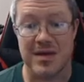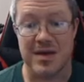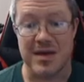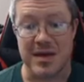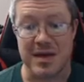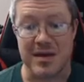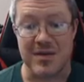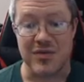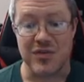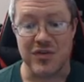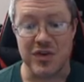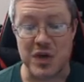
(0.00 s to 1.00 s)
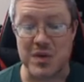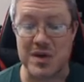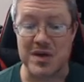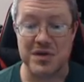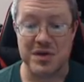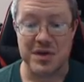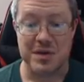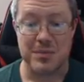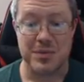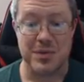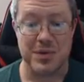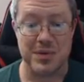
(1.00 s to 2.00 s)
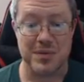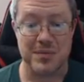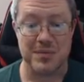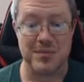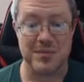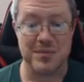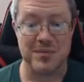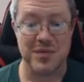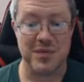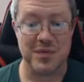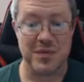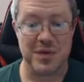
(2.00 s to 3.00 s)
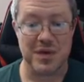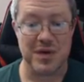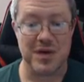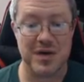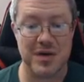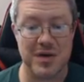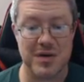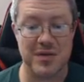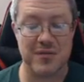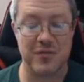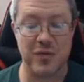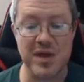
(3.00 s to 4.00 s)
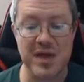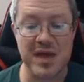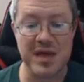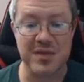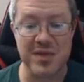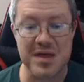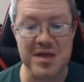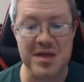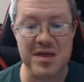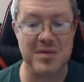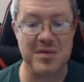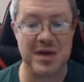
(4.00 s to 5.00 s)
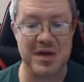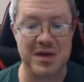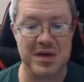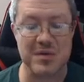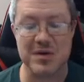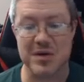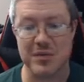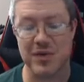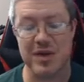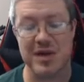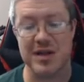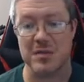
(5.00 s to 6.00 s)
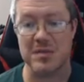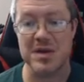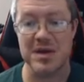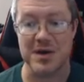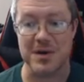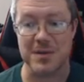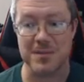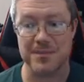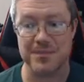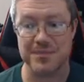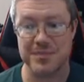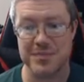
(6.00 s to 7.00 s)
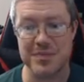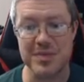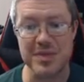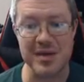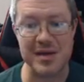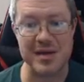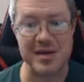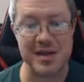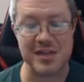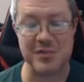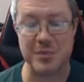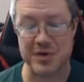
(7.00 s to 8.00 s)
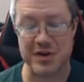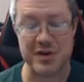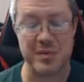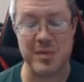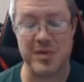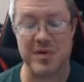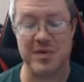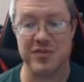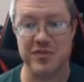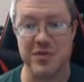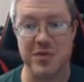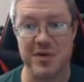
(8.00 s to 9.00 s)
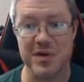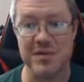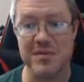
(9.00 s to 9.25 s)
And you end up, or freeing them like you end up freeing Alamigo. And that's a predictable part of the story.